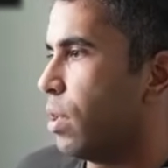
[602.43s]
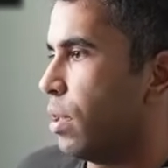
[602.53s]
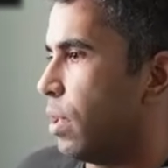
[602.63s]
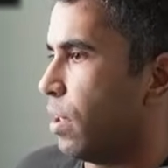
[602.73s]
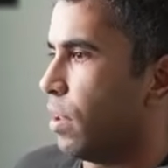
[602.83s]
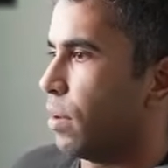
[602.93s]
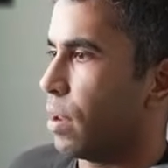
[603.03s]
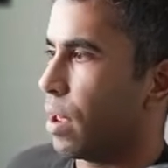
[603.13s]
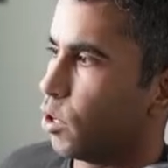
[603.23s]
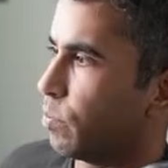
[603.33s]
And
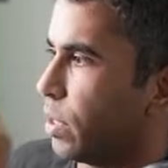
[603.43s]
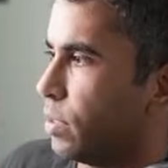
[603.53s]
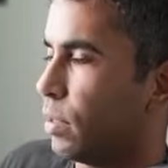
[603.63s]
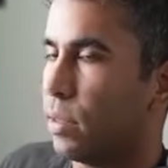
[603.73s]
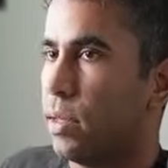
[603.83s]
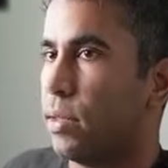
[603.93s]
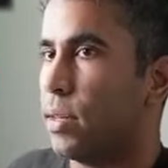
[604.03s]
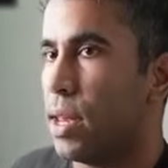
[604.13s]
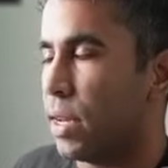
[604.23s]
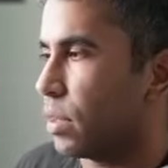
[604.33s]
could basically
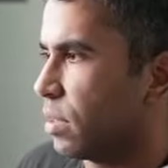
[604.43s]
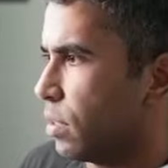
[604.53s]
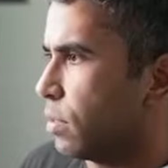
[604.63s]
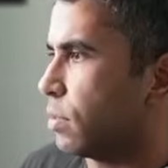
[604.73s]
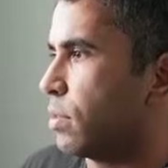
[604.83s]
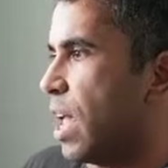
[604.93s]
take this,